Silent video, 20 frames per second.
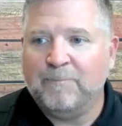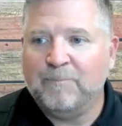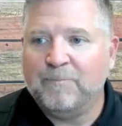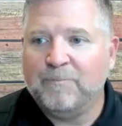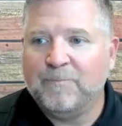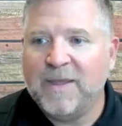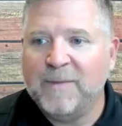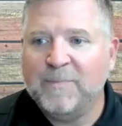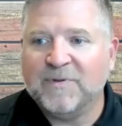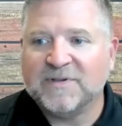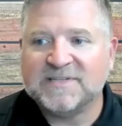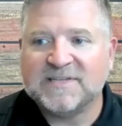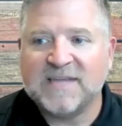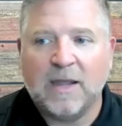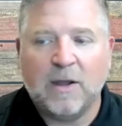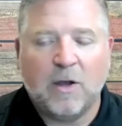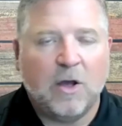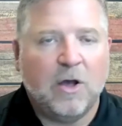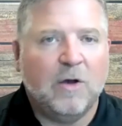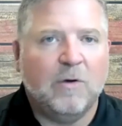People
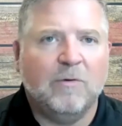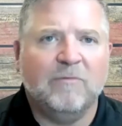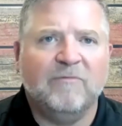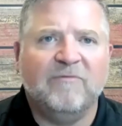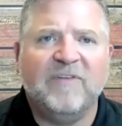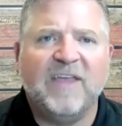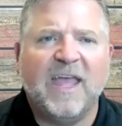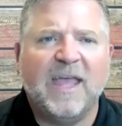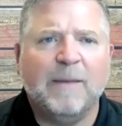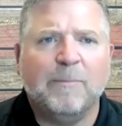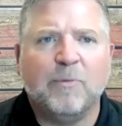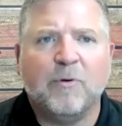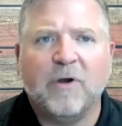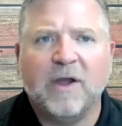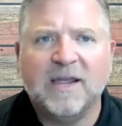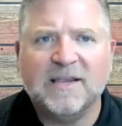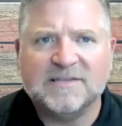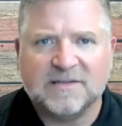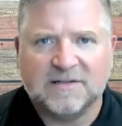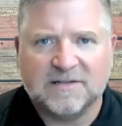say, "Oh, VA
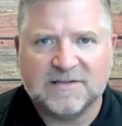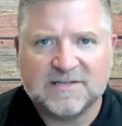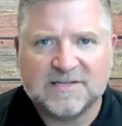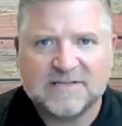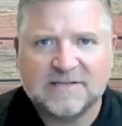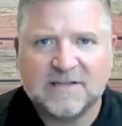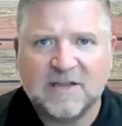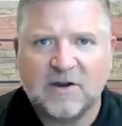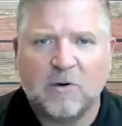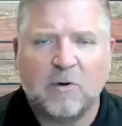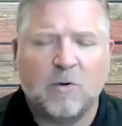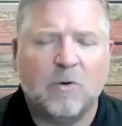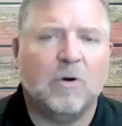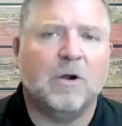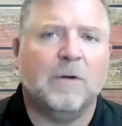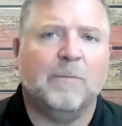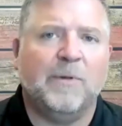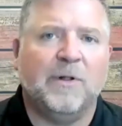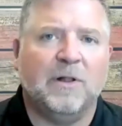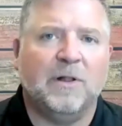appraisals, they're
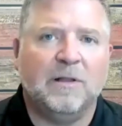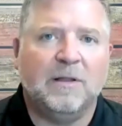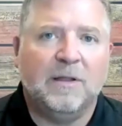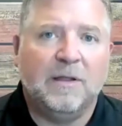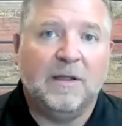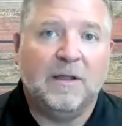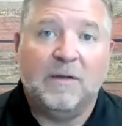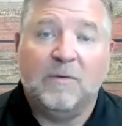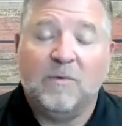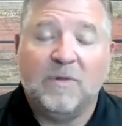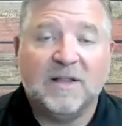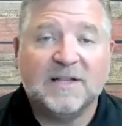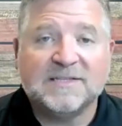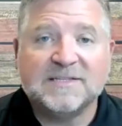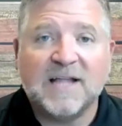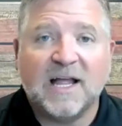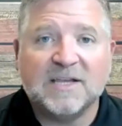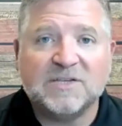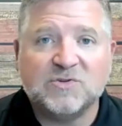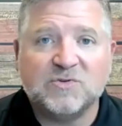horrible." Well,
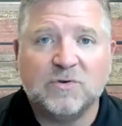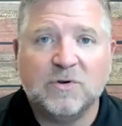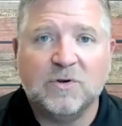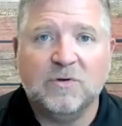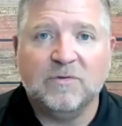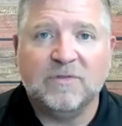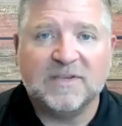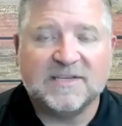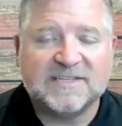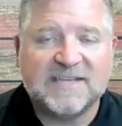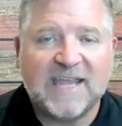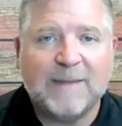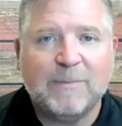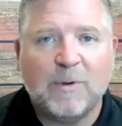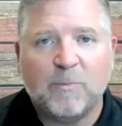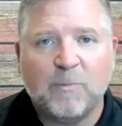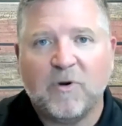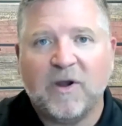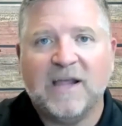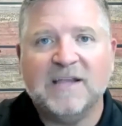it's not true. The same
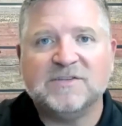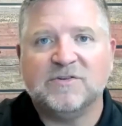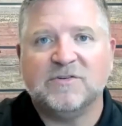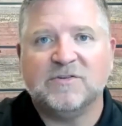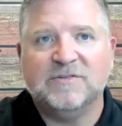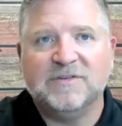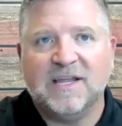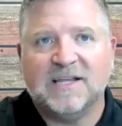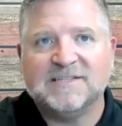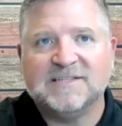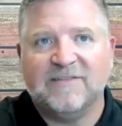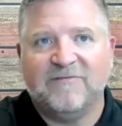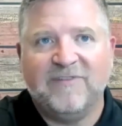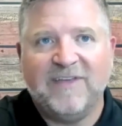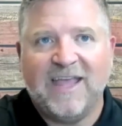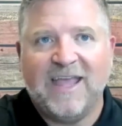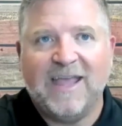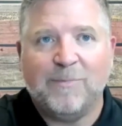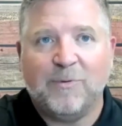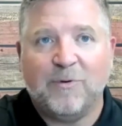appraiser who does the
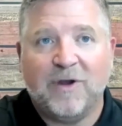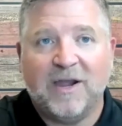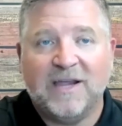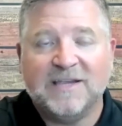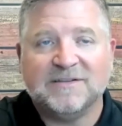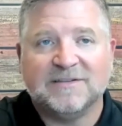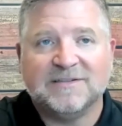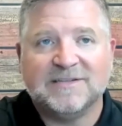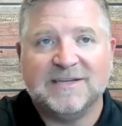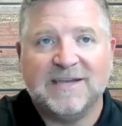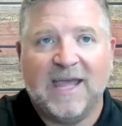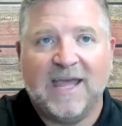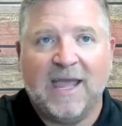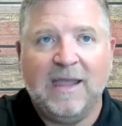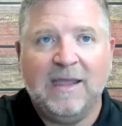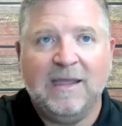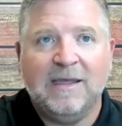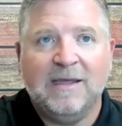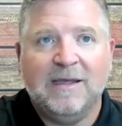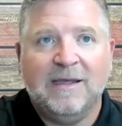VA appraisal
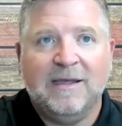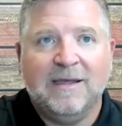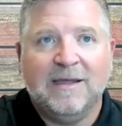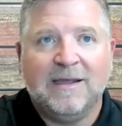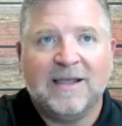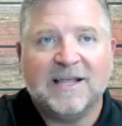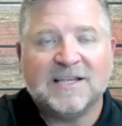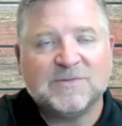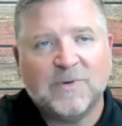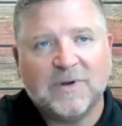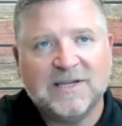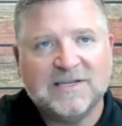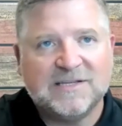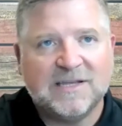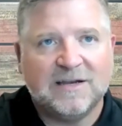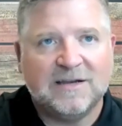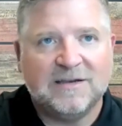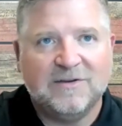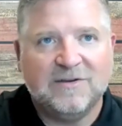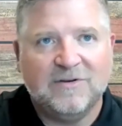today, guess what he's
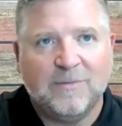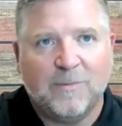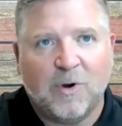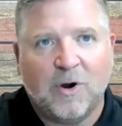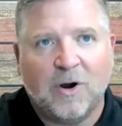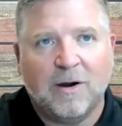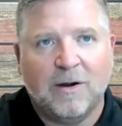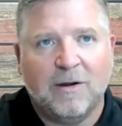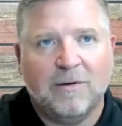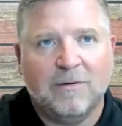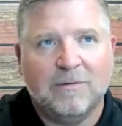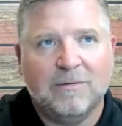going to do tomorrow?